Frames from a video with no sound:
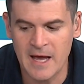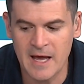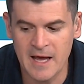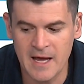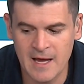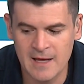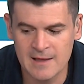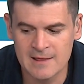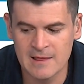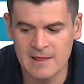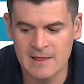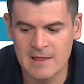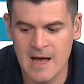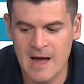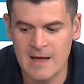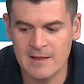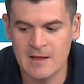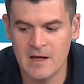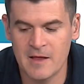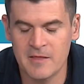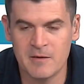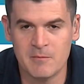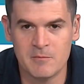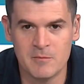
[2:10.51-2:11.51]
and
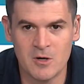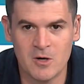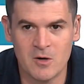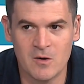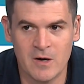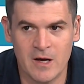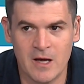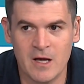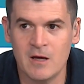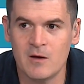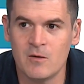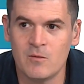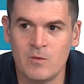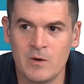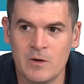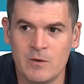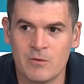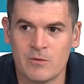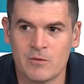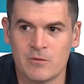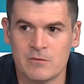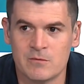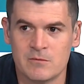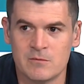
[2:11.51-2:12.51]
not let them know, hey,
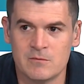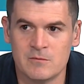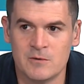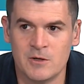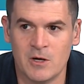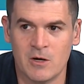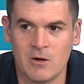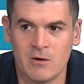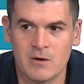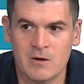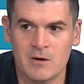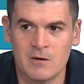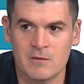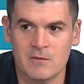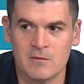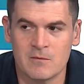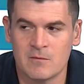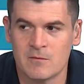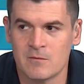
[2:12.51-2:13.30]
we were, you know,